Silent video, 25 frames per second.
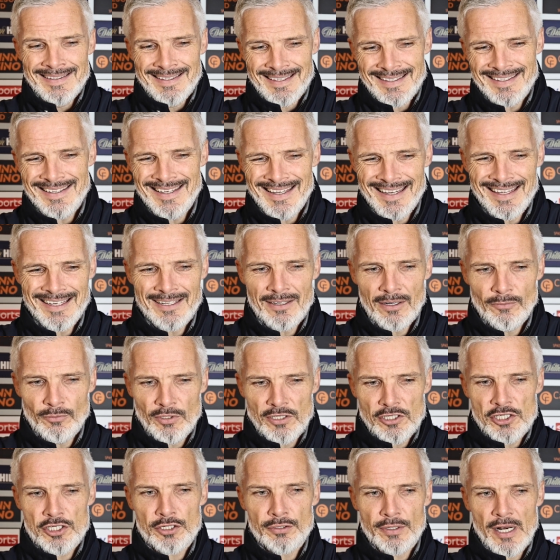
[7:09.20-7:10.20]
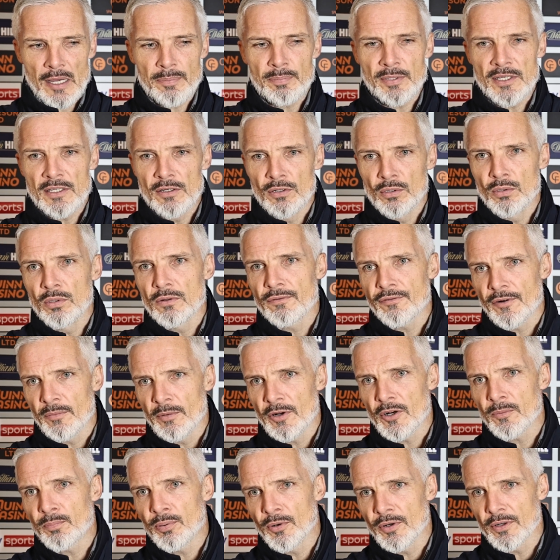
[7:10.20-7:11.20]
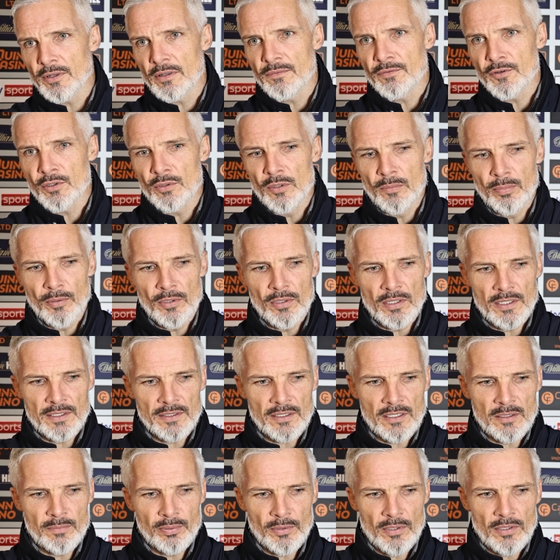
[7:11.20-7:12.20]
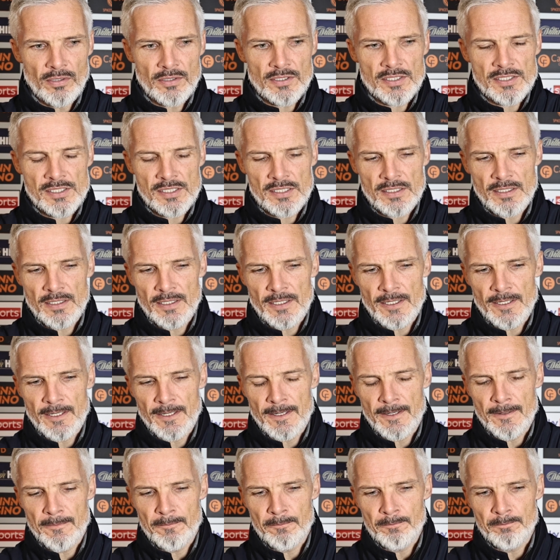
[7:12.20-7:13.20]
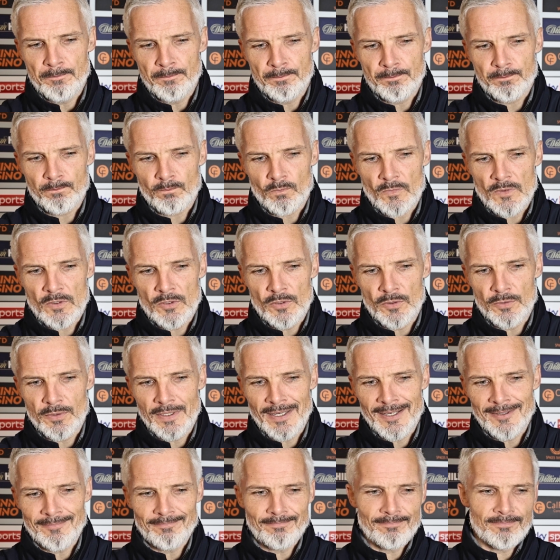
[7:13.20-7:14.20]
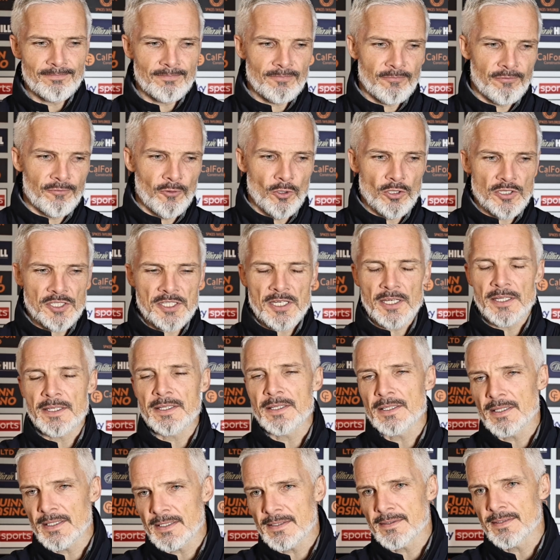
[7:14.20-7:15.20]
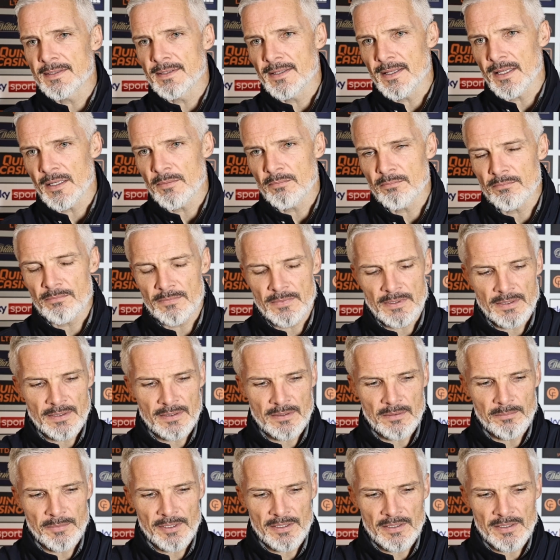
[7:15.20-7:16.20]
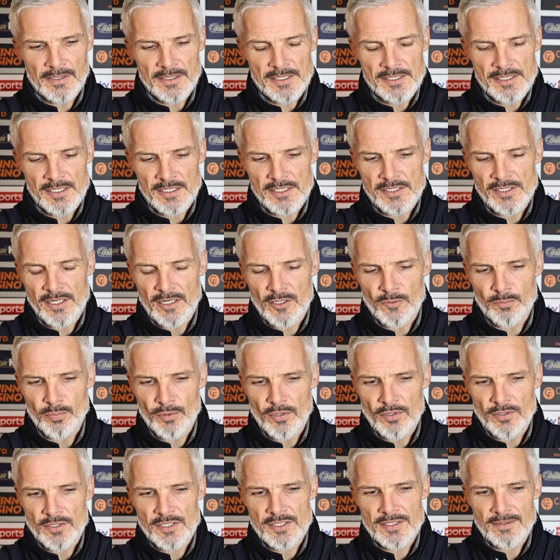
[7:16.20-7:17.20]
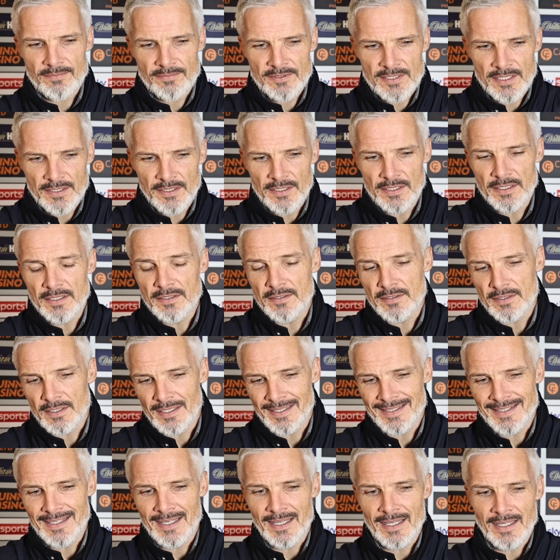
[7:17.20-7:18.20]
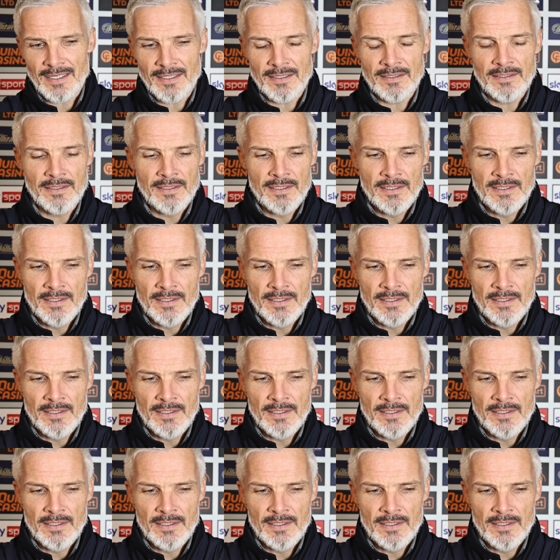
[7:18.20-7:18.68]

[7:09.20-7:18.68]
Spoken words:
again a real scrappy goal from our point of view, a ball into the box. That falls kindly to them in the middle of the 6-yard box. Tonight, again,